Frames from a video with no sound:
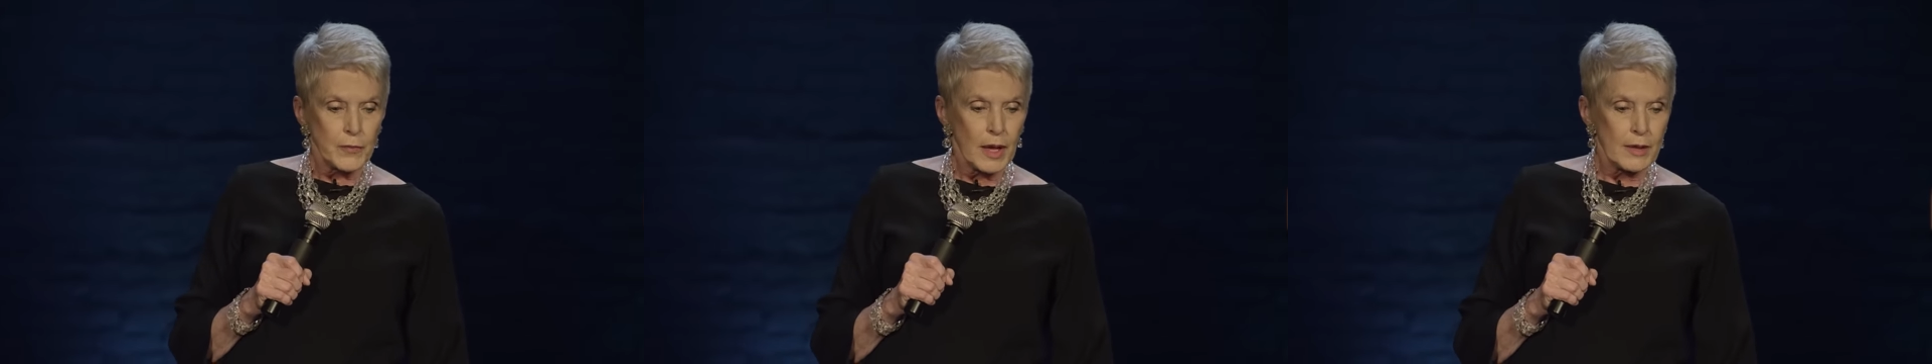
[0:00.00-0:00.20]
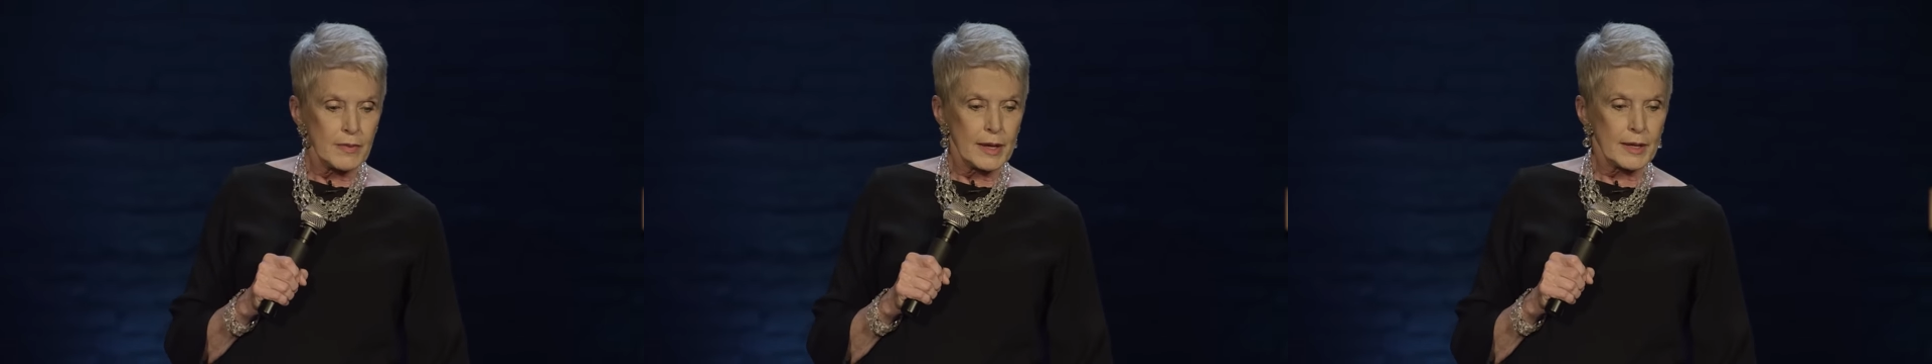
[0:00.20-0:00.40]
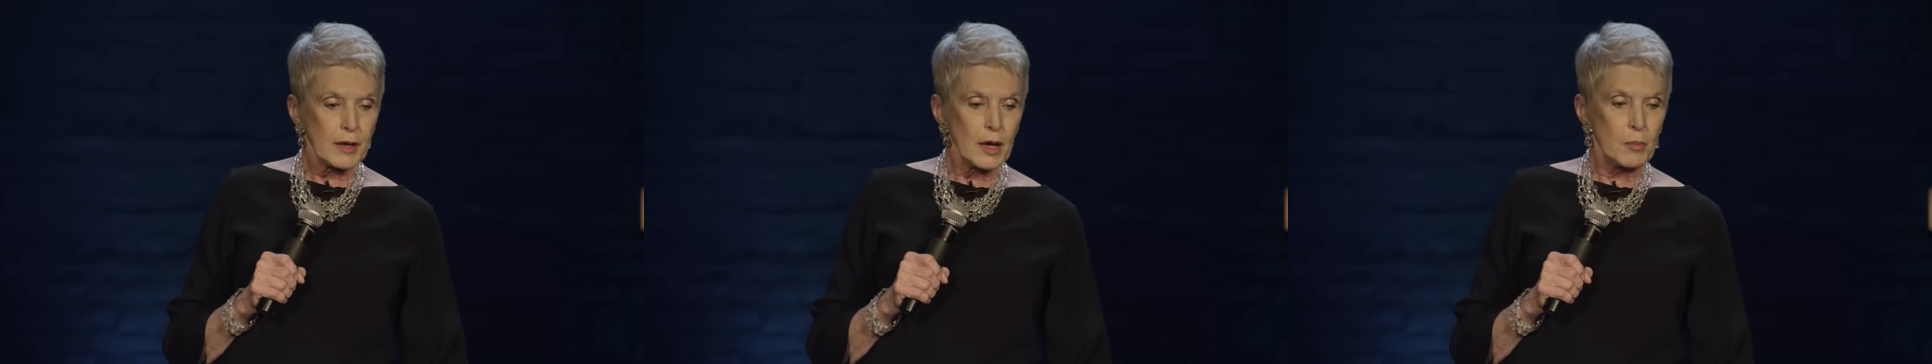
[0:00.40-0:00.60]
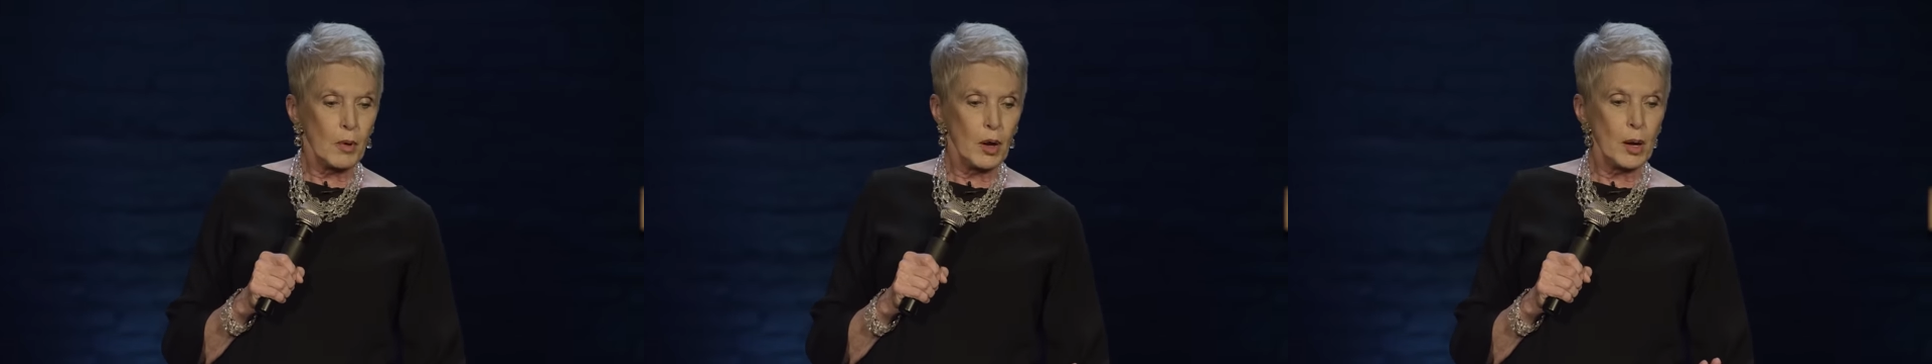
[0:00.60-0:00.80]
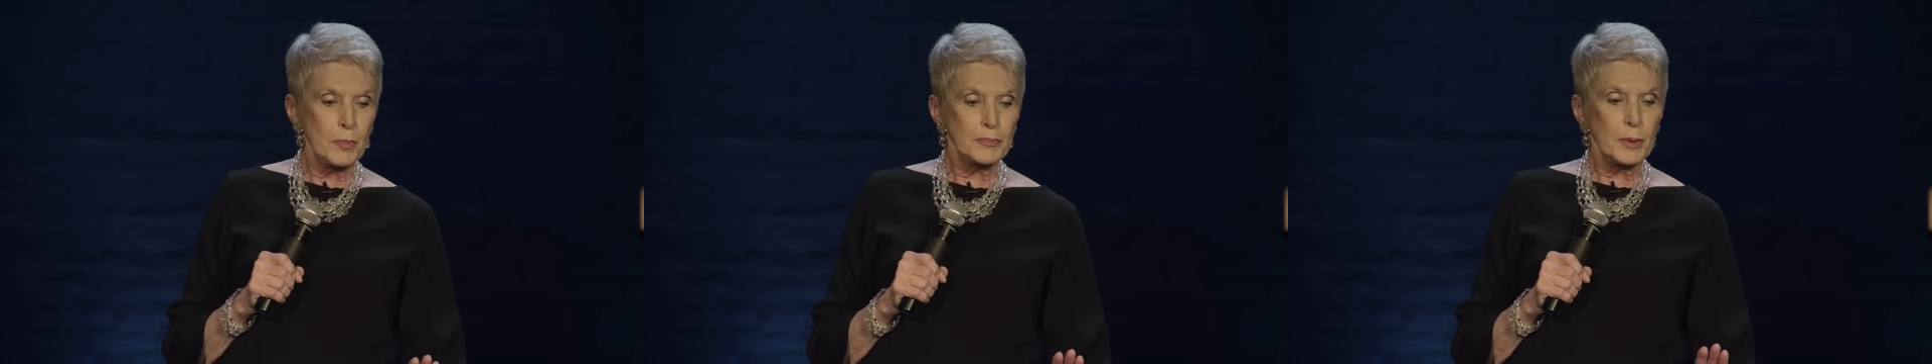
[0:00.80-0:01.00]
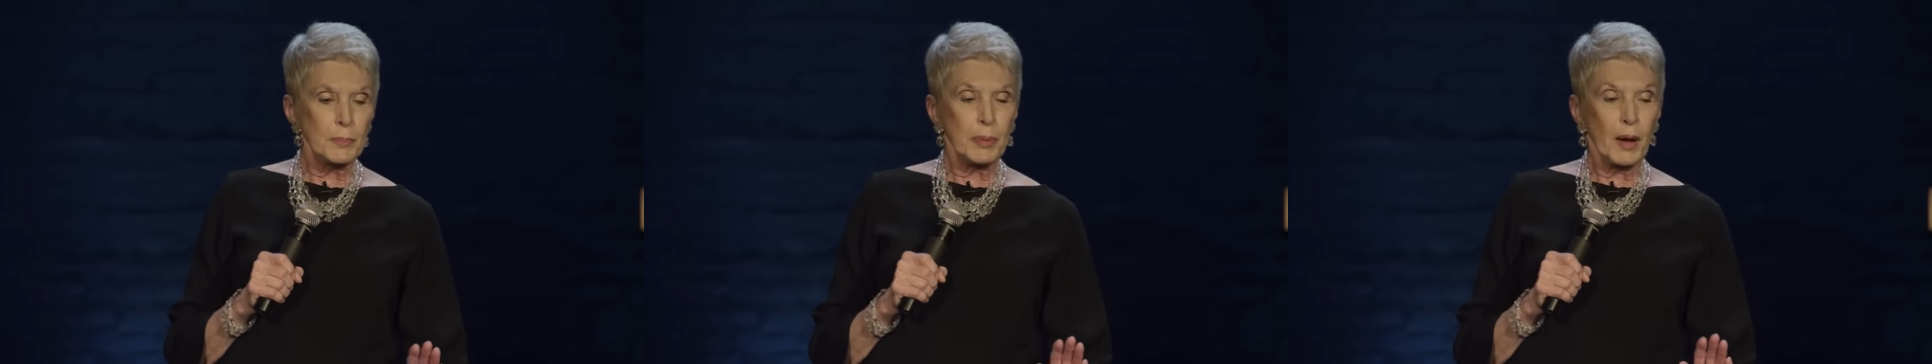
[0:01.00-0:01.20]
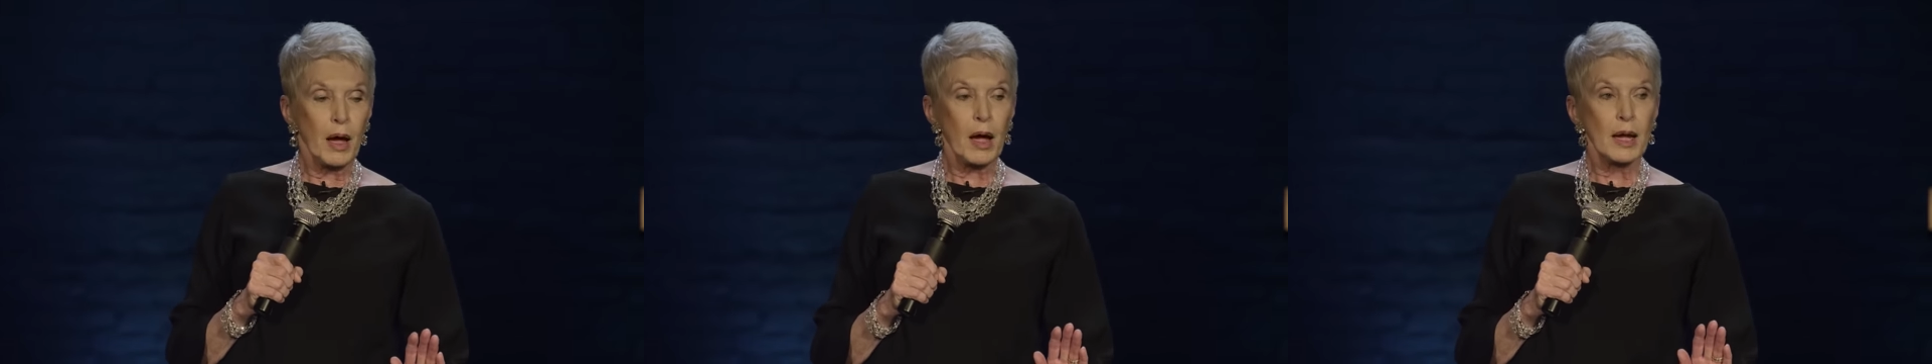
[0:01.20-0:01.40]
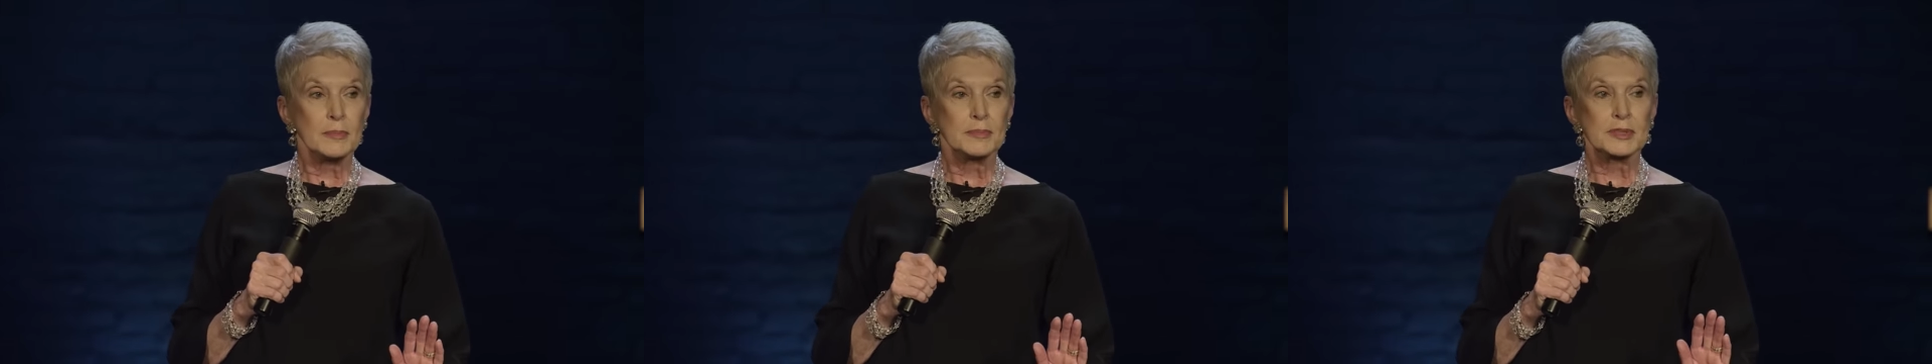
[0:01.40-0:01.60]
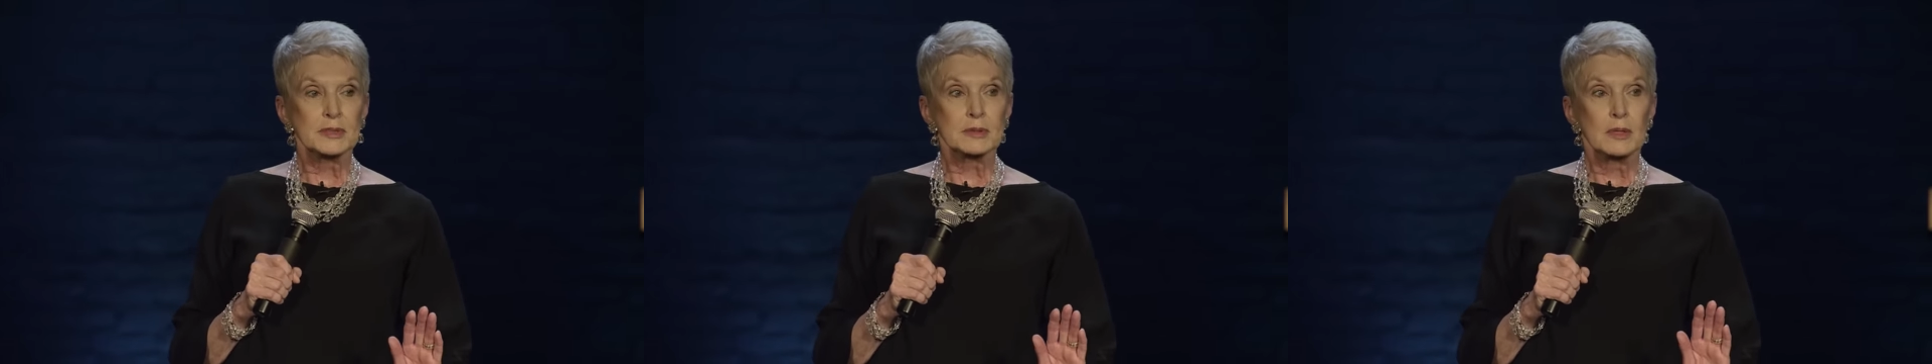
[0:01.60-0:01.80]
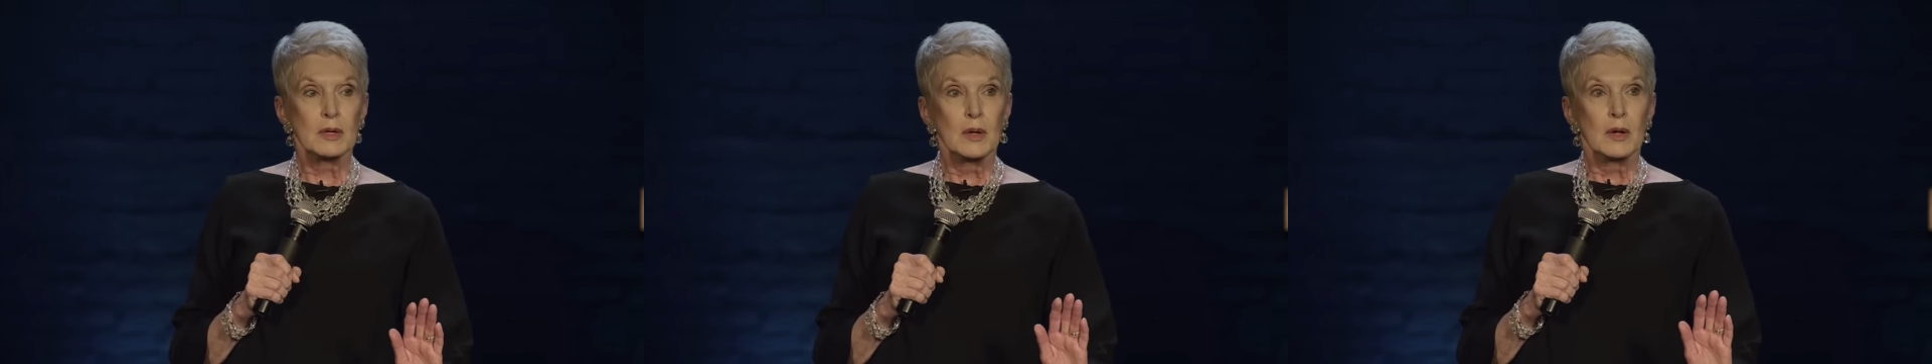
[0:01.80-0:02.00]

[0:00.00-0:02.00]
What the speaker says: and they come up the pipes